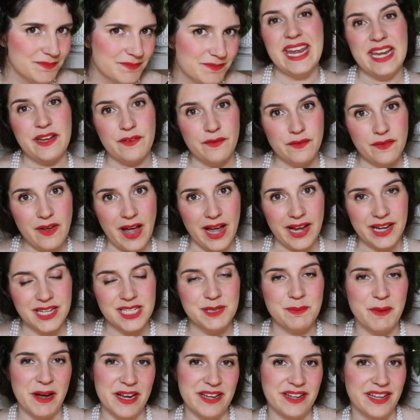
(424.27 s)
In
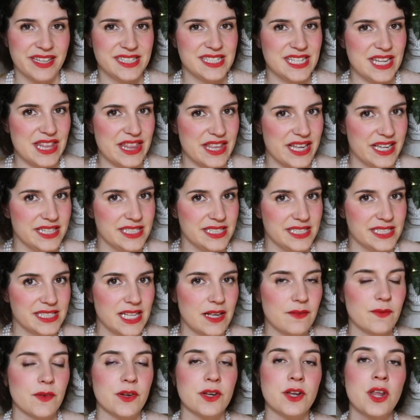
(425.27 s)
fact, by
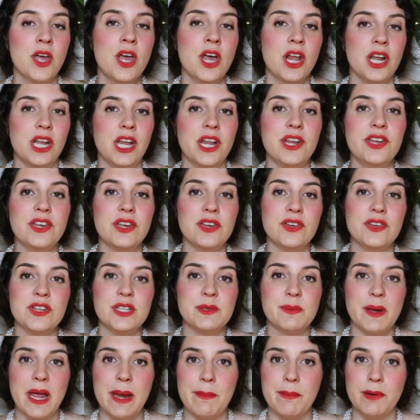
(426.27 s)
1937, London
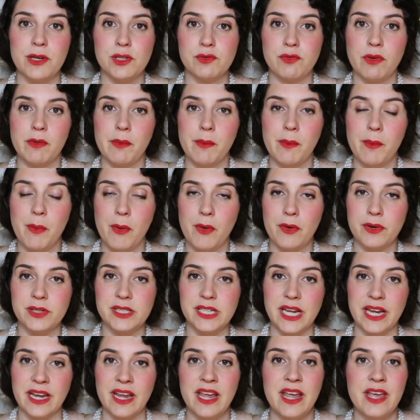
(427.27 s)
newspapers were
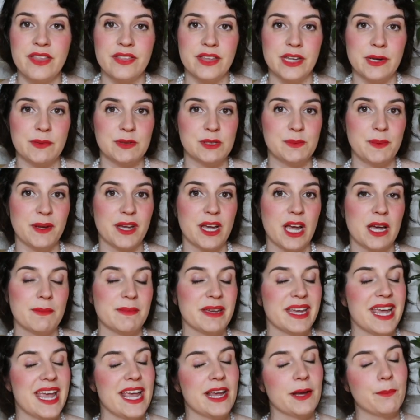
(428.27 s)
reporting that it was
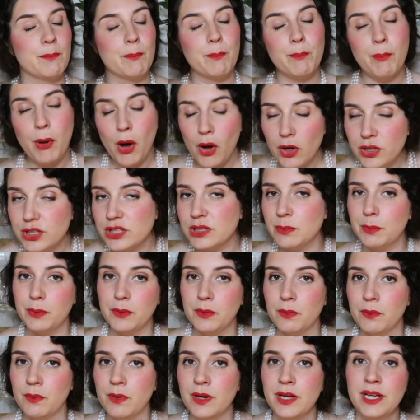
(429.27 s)
becoming
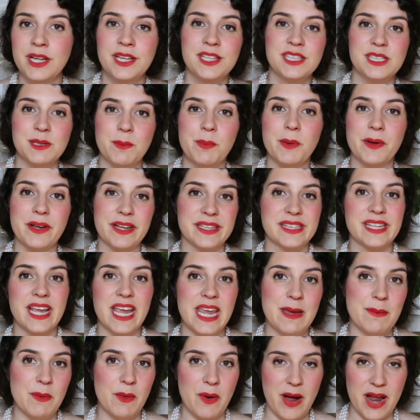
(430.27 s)
impossible to book a
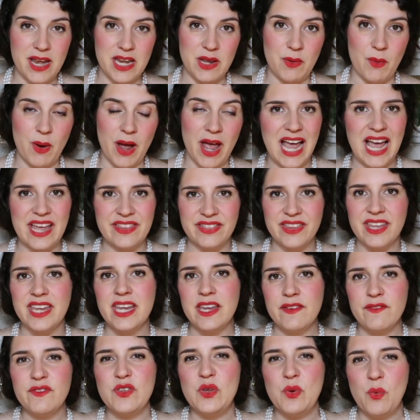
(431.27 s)
table anywhere, and that
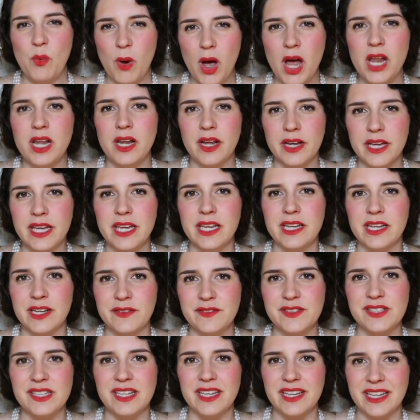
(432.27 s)
if you were lucky
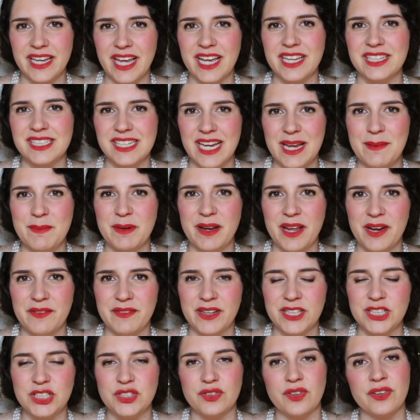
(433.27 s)
enough to get a table at a
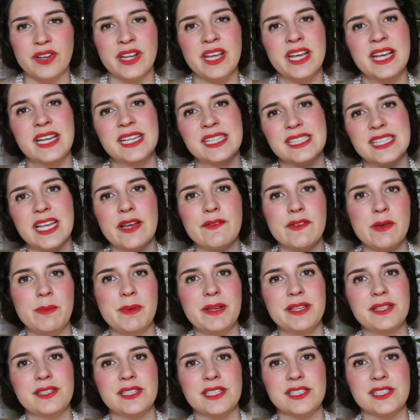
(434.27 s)
restaurant, savvy
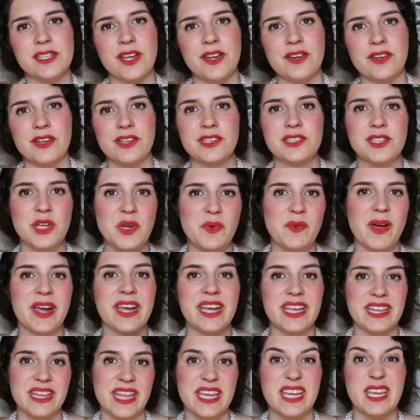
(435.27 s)
business owners who
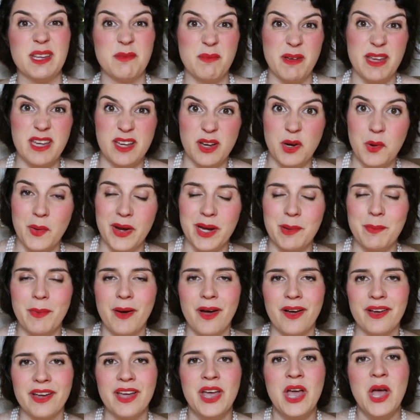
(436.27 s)
reckoned they could make a quick
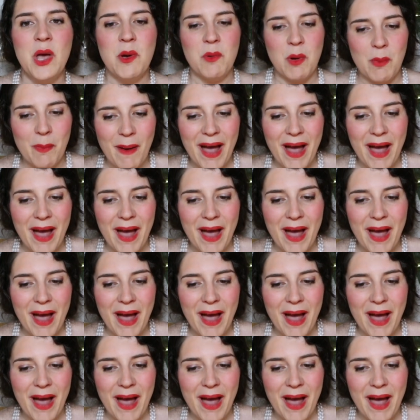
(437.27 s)
buck were